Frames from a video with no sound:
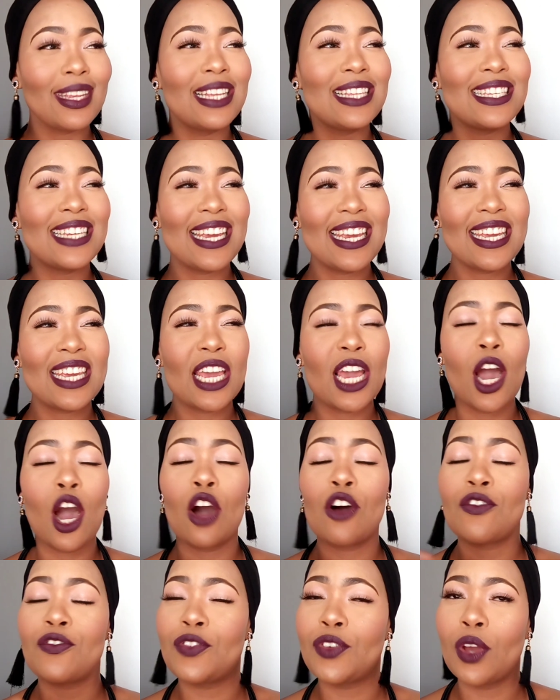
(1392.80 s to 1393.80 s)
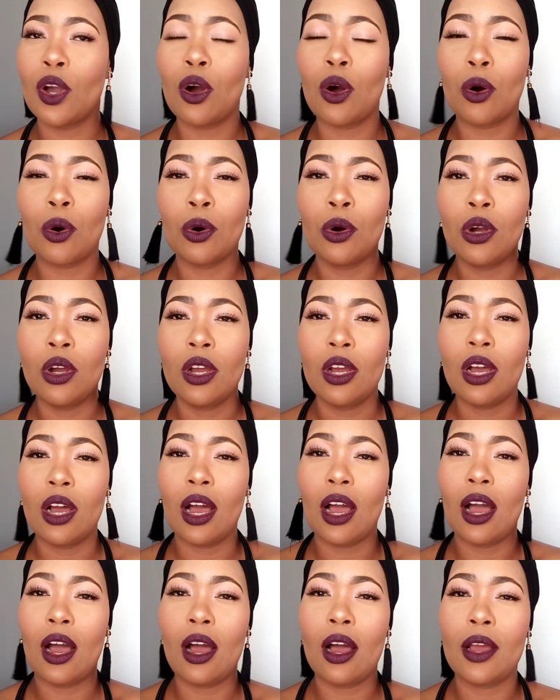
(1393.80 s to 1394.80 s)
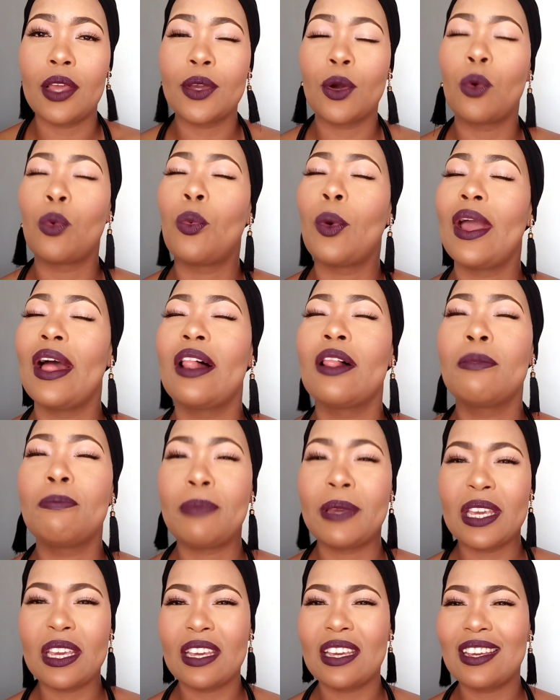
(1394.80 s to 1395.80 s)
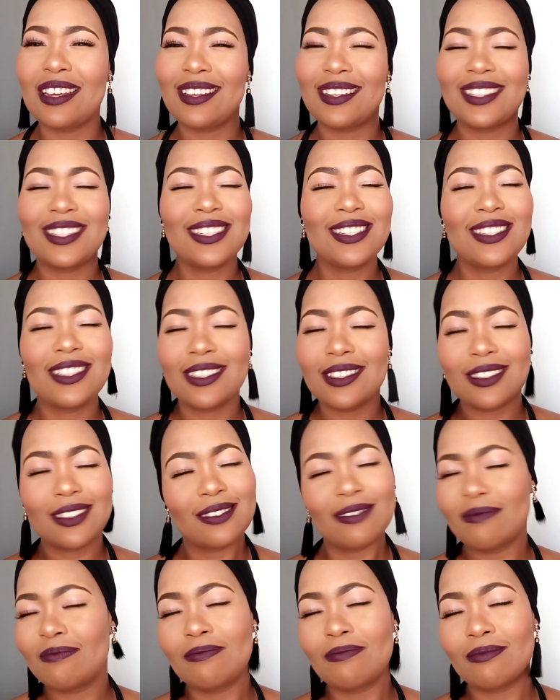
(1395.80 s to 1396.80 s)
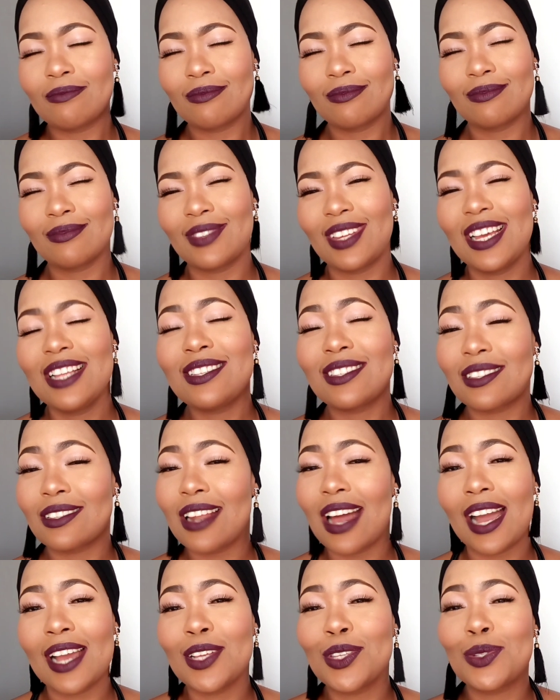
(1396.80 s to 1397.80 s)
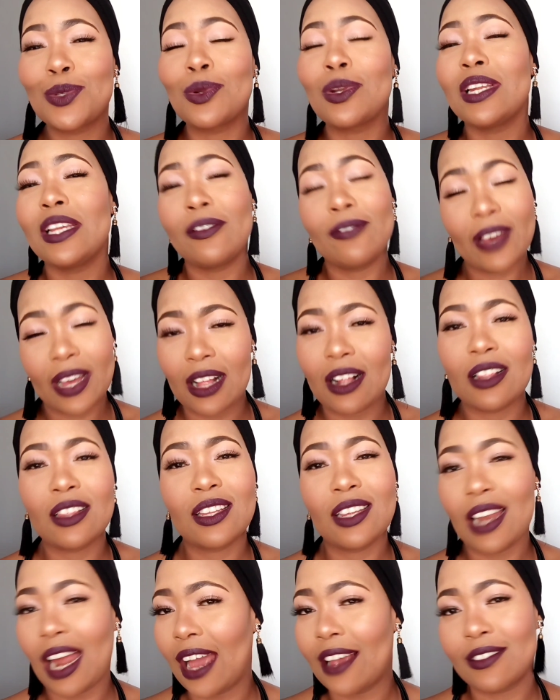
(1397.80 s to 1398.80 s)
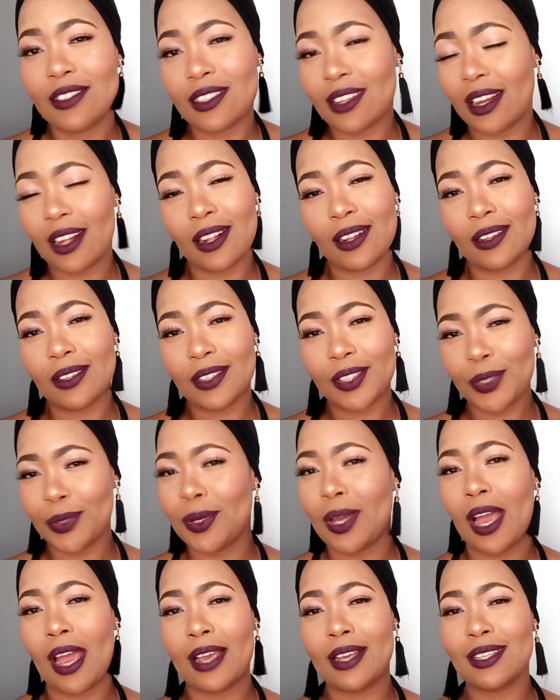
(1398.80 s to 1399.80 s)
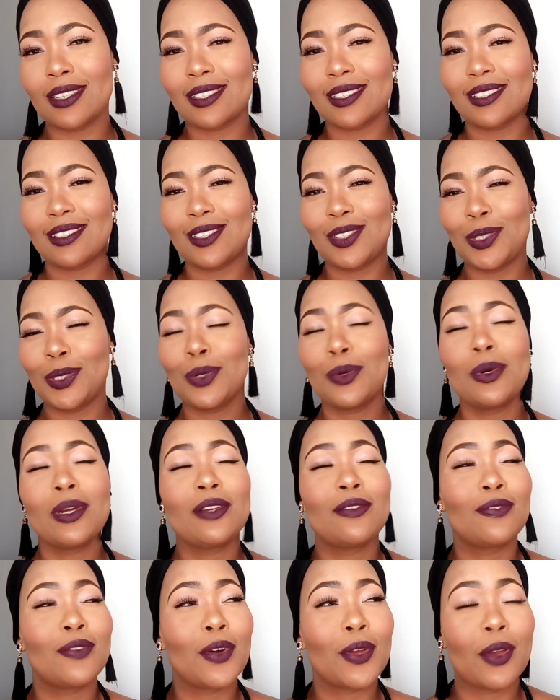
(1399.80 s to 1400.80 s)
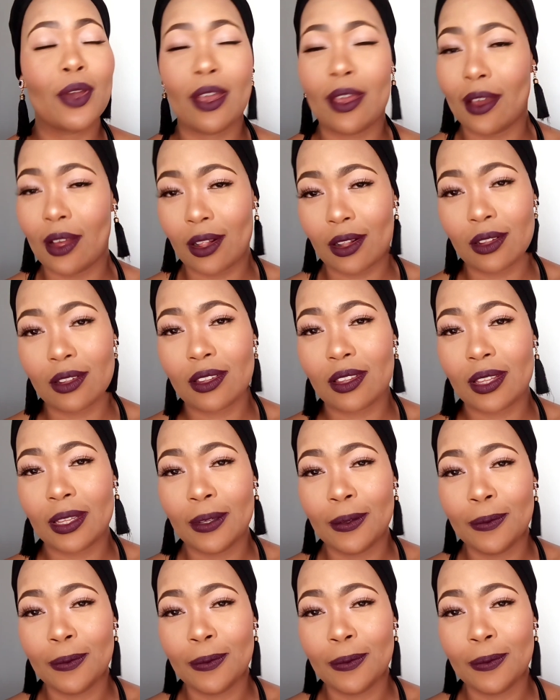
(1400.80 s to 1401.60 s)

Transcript: Take care of your, uh, your well-being. Just, it's nice to live a healthy lifestyle, you guys. Do it for your health.